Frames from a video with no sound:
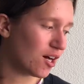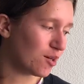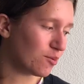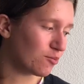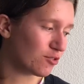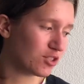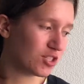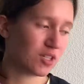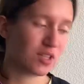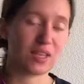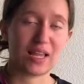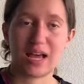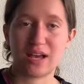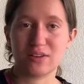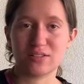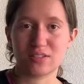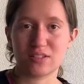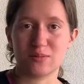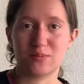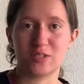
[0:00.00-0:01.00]
which
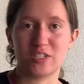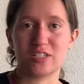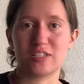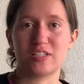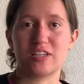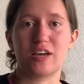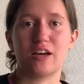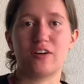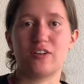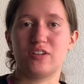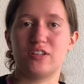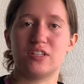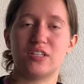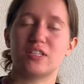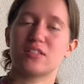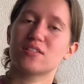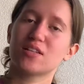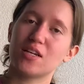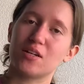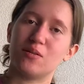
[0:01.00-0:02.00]
allows them to sit out in the
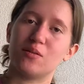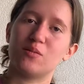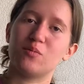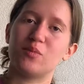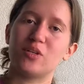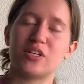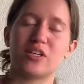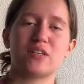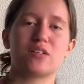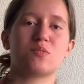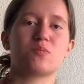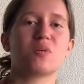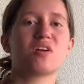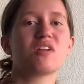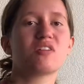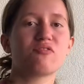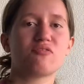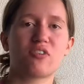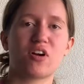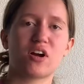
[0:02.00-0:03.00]
sun, because many
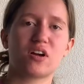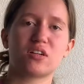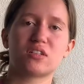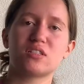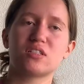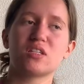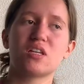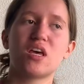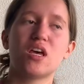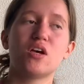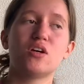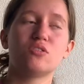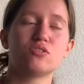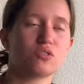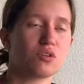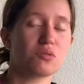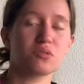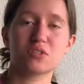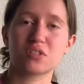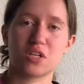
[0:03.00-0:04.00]
frogs
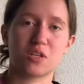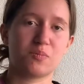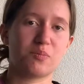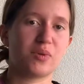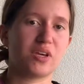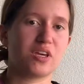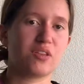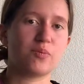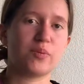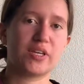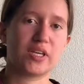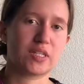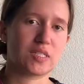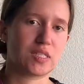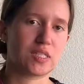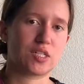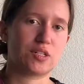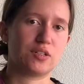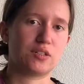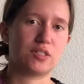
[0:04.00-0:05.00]
don't sunbathe because
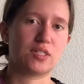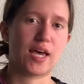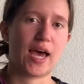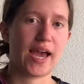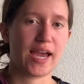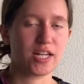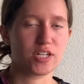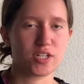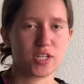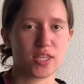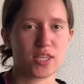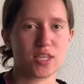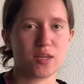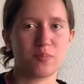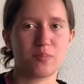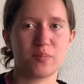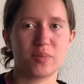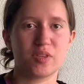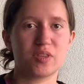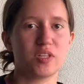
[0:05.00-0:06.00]
it'll dehydrate them,
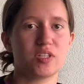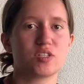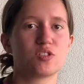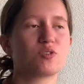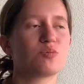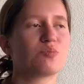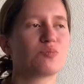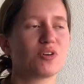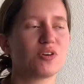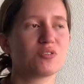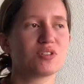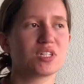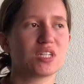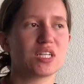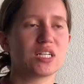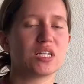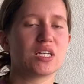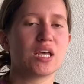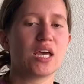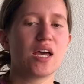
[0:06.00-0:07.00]
but this
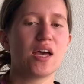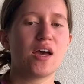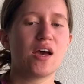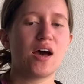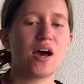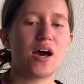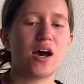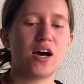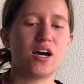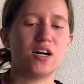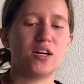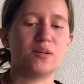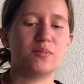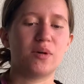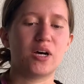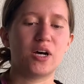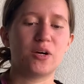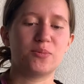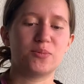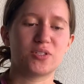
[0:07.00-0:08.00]
protein
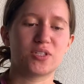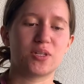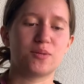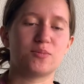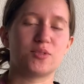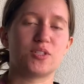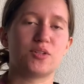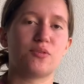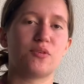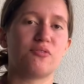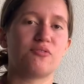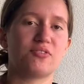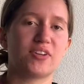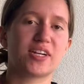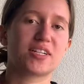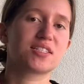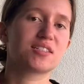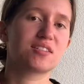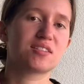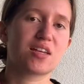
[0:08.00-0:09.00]
helps them to
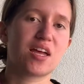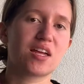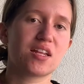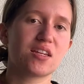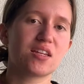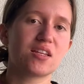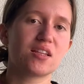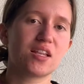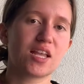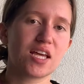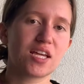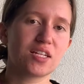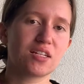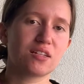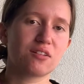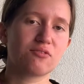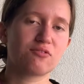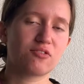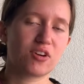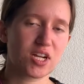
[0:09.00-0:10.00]
reflect sunlight
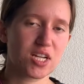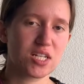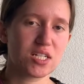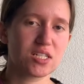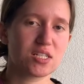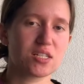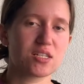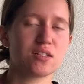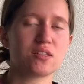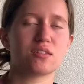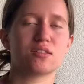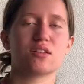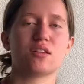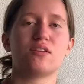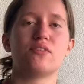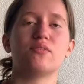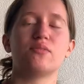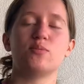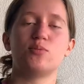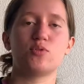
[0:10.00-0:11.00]
rays instead
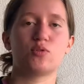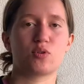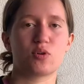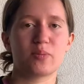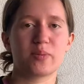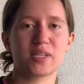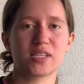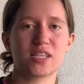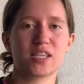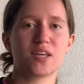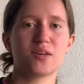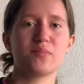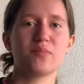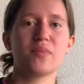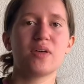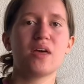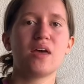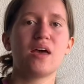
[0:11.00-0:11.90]
of absorbing them,